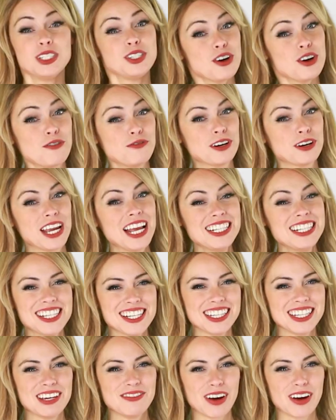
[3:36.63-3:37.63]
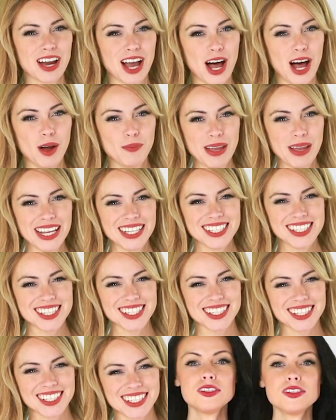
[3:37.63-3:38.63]
Don't forget to leave a comment.
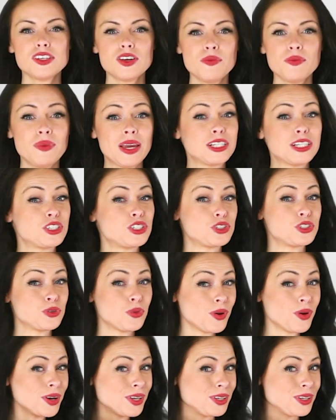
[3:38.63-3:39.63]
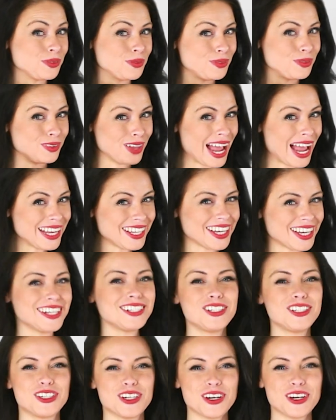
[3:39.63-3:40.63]
Also, make sure you like
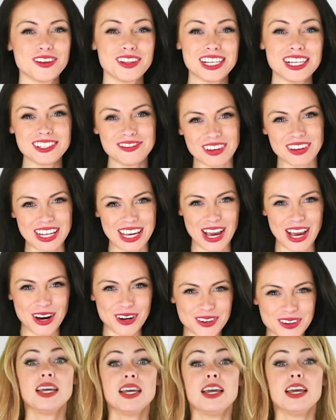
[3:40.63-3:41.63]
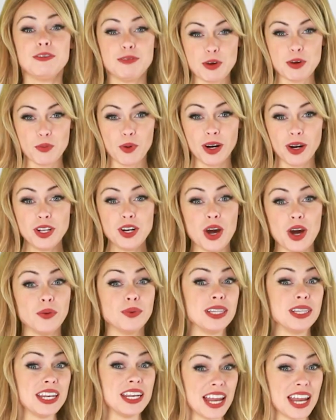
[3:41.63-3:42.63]
and share this video. If you want to
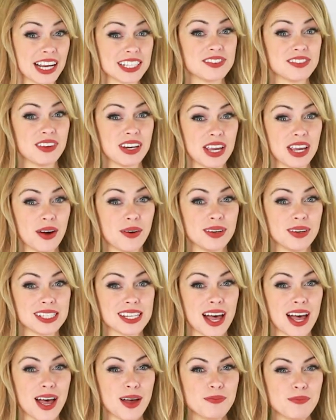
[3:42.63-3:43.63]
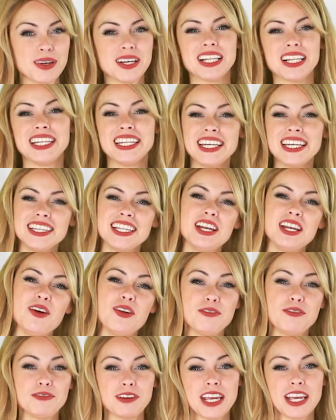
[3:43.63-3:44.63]
know when the next video is up, click the
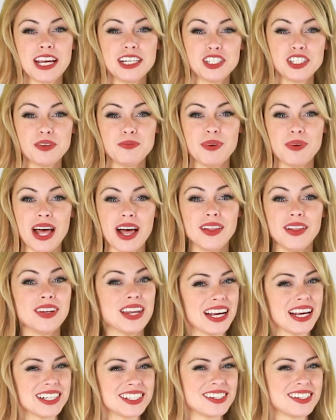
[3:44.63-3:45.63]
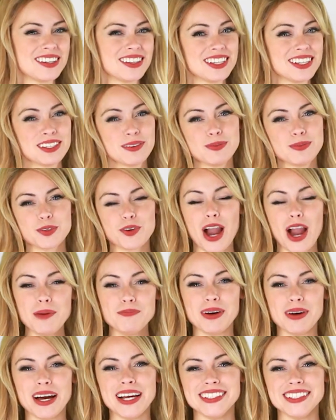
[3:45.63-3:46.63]
notification bell next to the
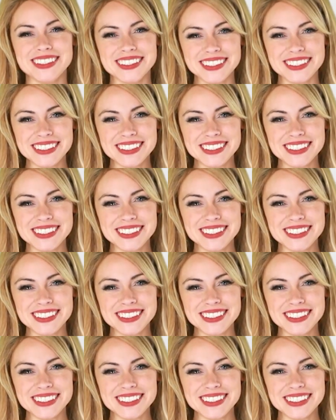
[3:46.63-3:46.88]
subscribe button.